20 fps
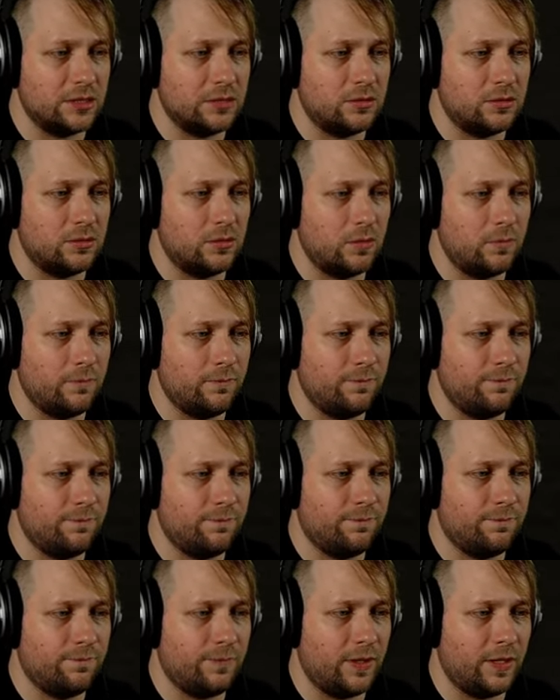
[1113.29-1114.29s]
go
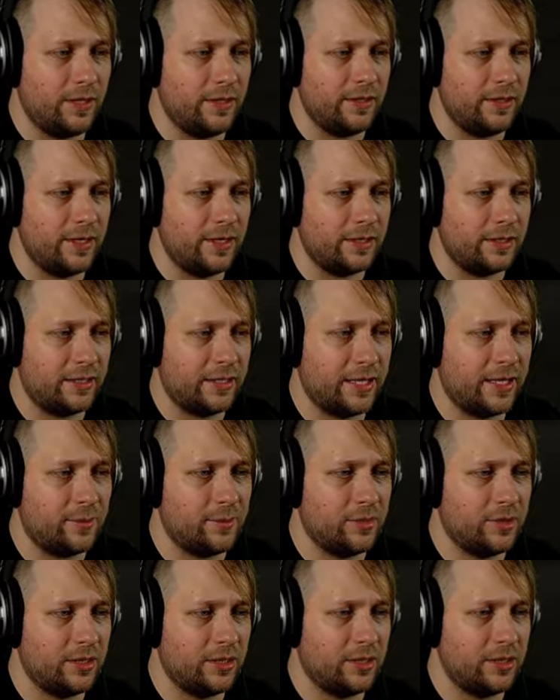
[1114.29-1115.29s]
find that
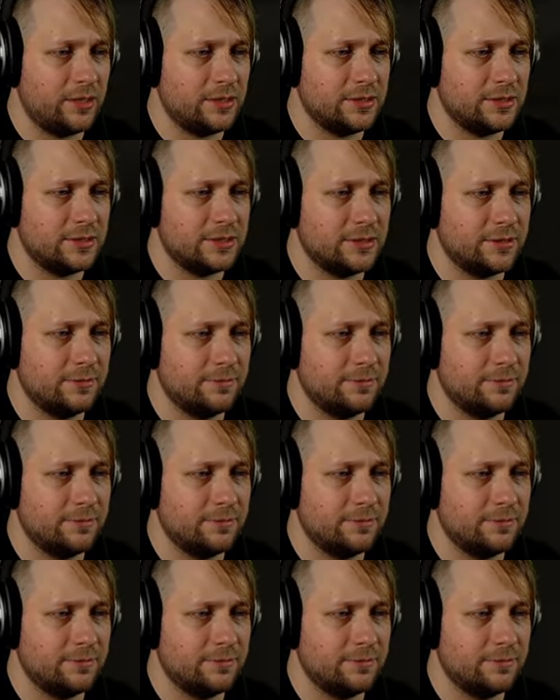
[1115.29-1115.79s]
cabin, I guess.